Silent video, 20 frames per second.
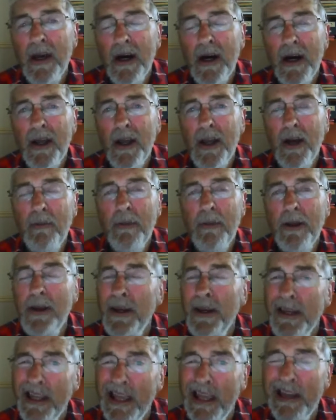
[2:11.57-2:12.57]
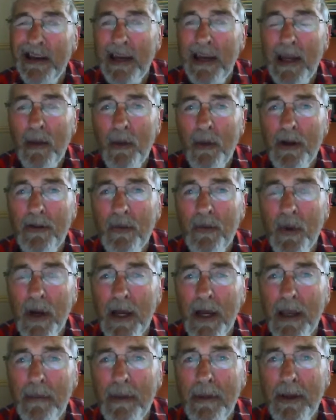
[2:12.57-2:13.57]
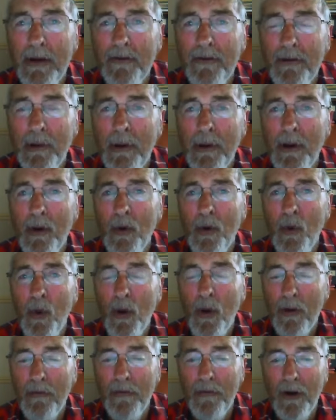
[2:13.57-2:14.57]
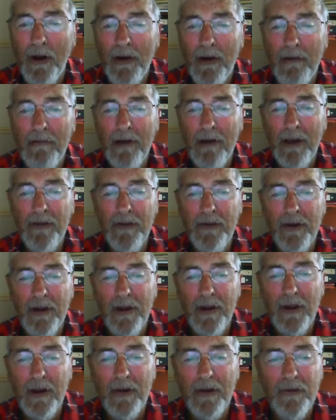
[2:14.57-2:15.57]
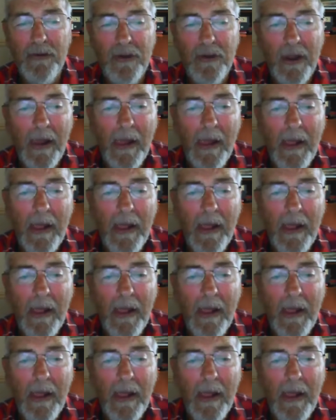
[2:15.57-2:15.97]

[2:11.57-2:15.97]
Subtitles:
I'd hope they didn't get in anyone's way because they were not qualified to race in those.